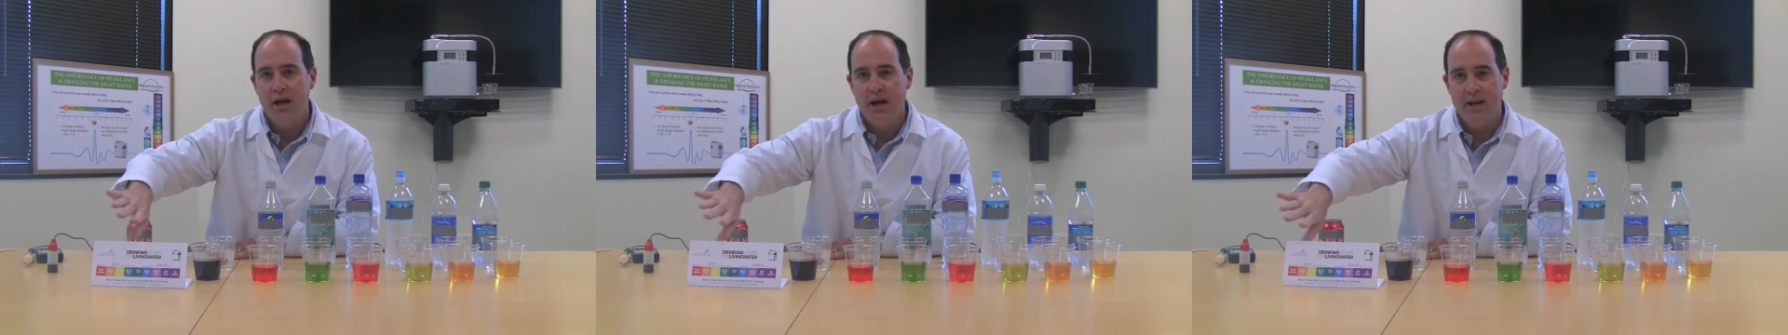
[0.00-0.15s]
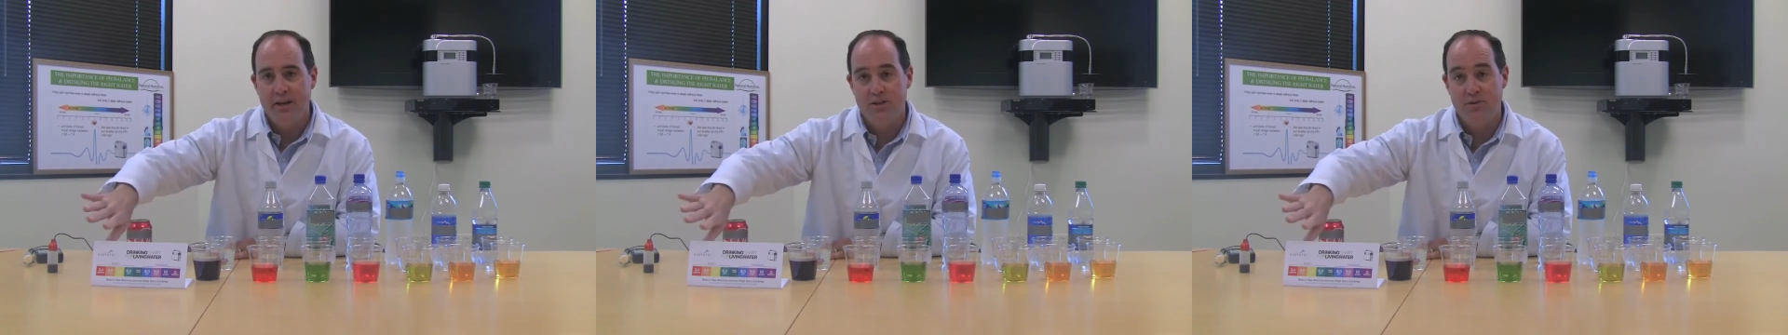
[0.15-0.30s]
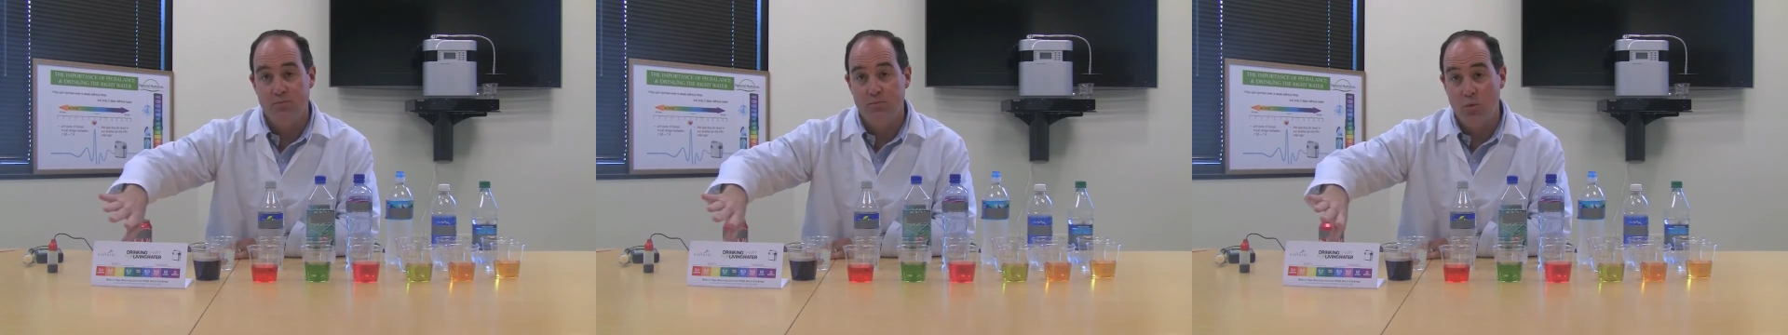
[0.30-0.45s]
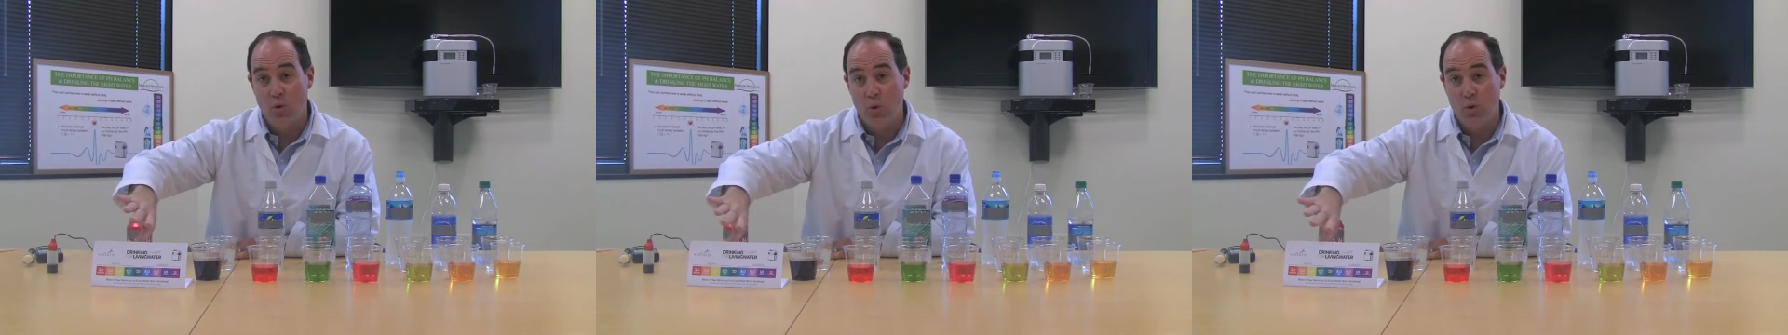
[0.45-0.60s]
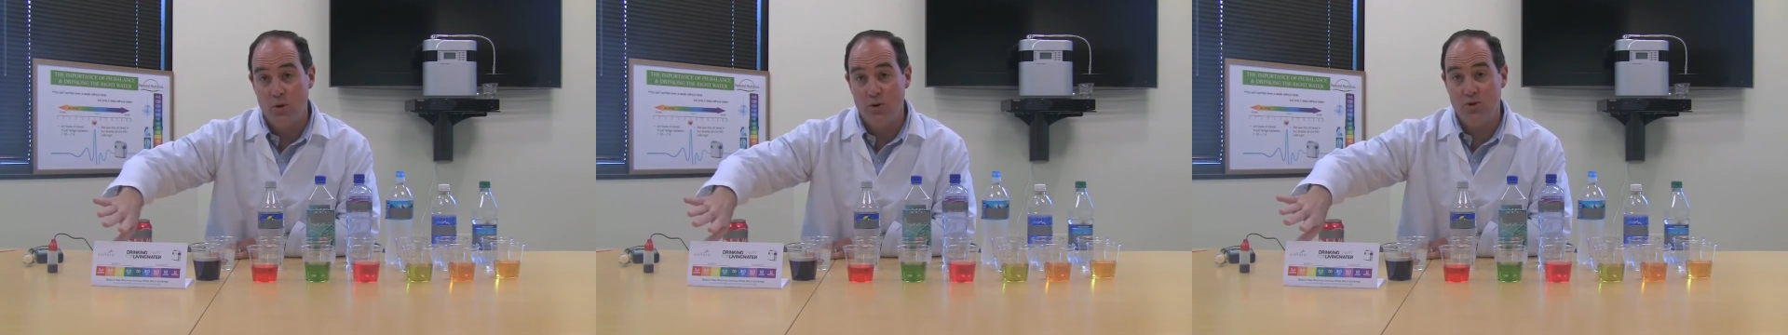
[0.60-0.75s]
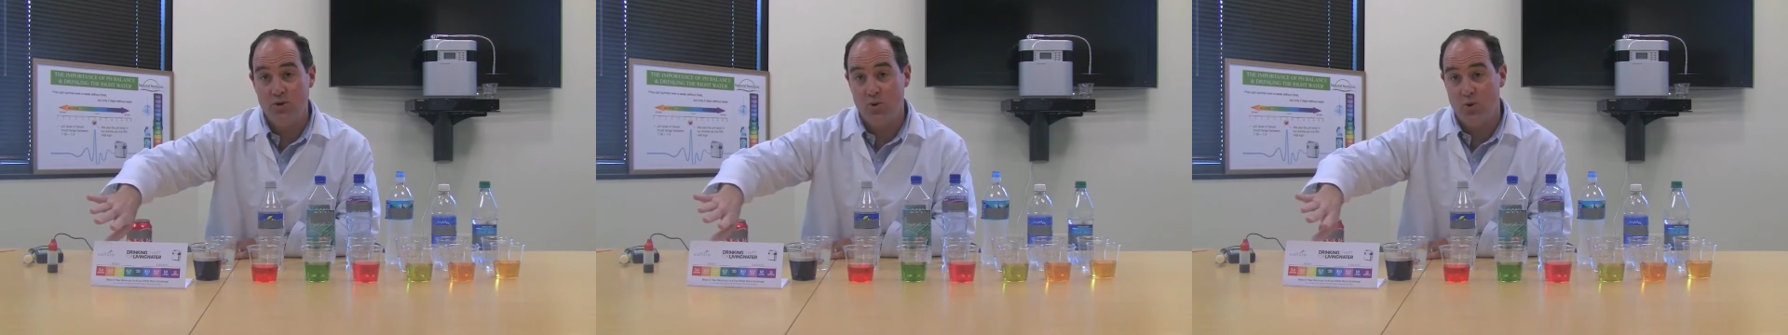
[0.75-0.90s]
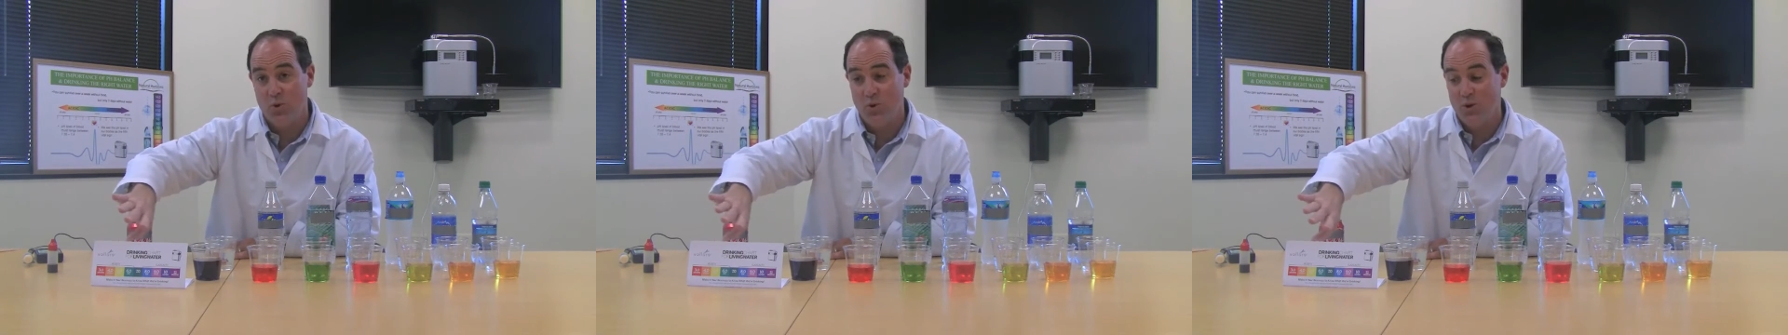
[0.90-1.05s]
is more
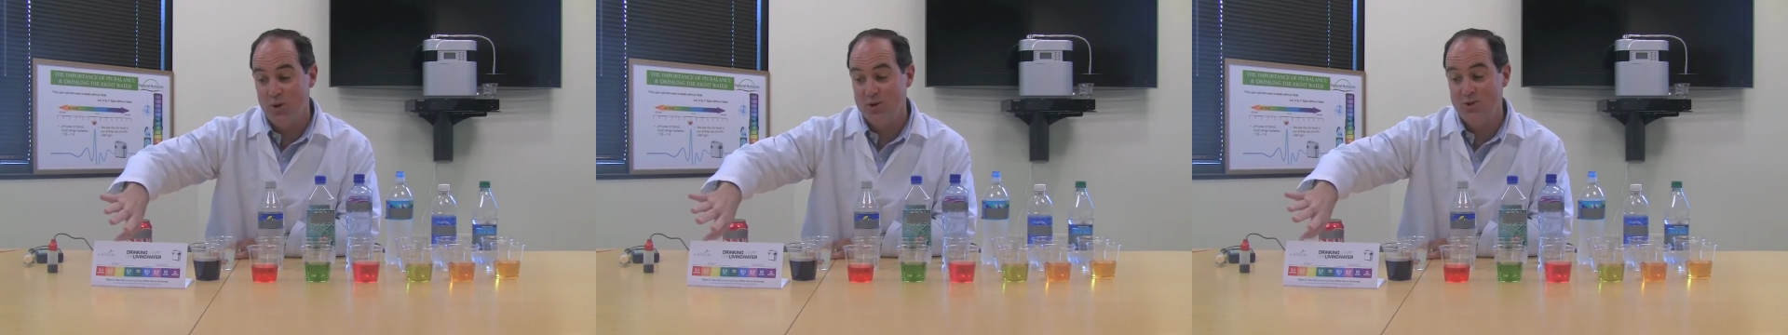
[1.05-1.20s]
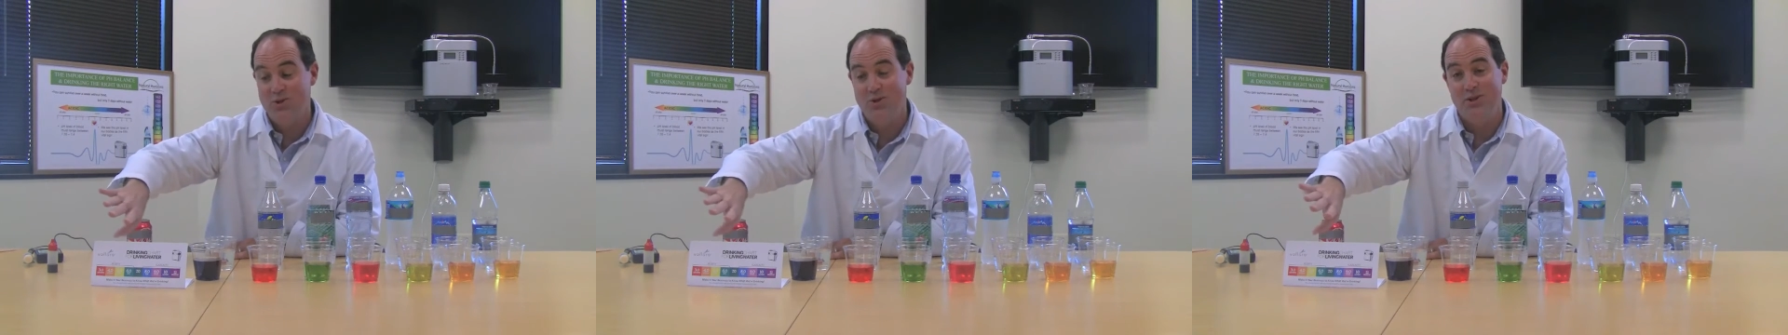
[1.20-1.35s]
towards